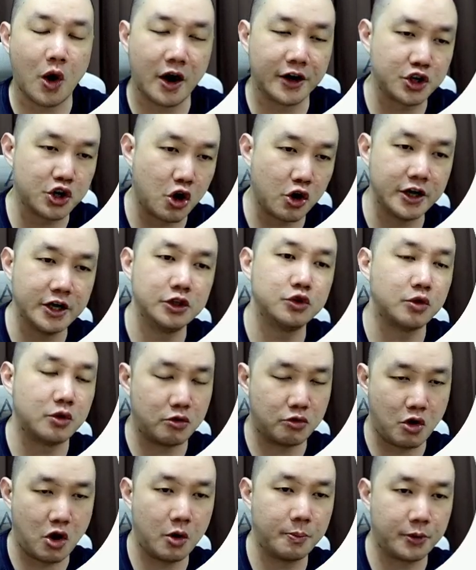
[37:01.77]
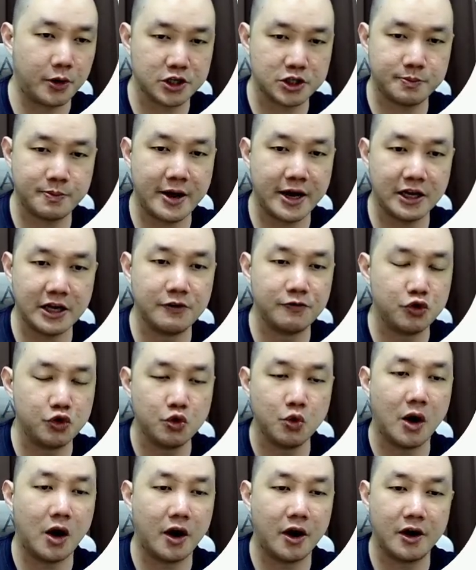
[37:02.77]
talking to the wrong prospect, if you
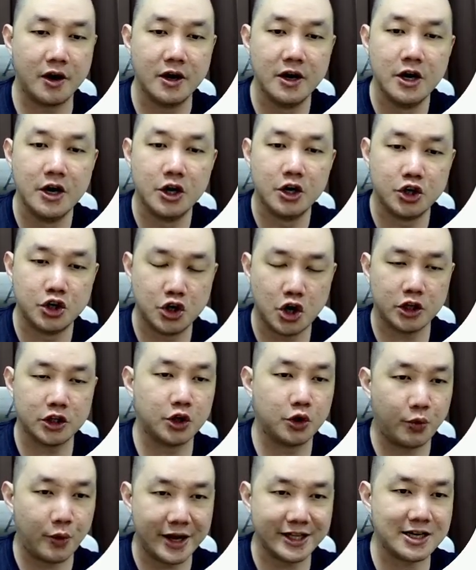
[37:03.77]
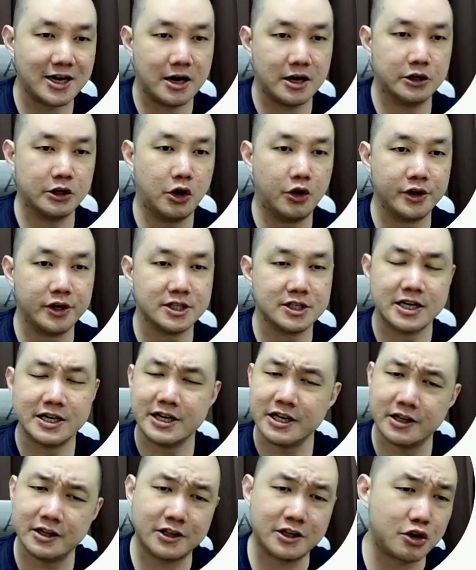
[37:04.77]
are not the right target audience and
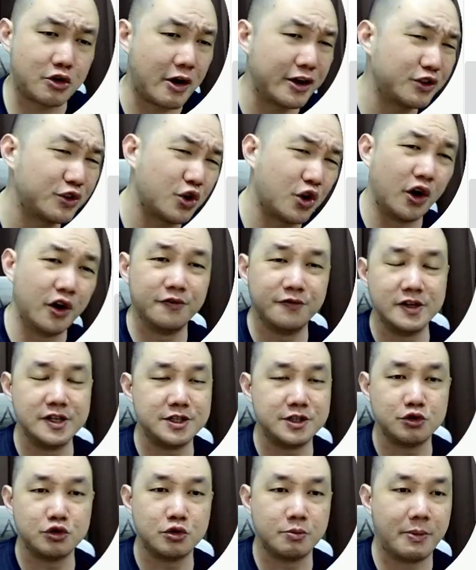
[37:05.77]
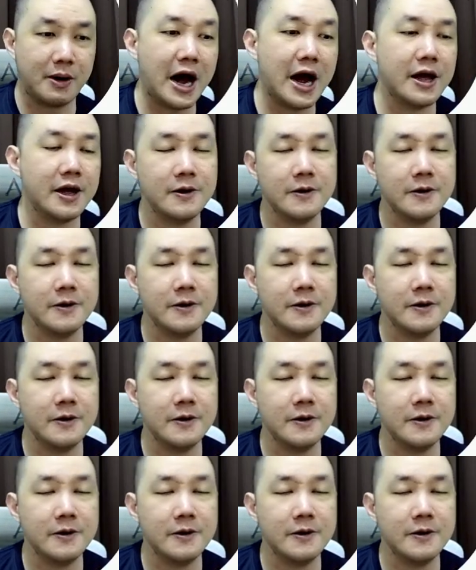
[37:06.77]
they're trying to convince you to buy,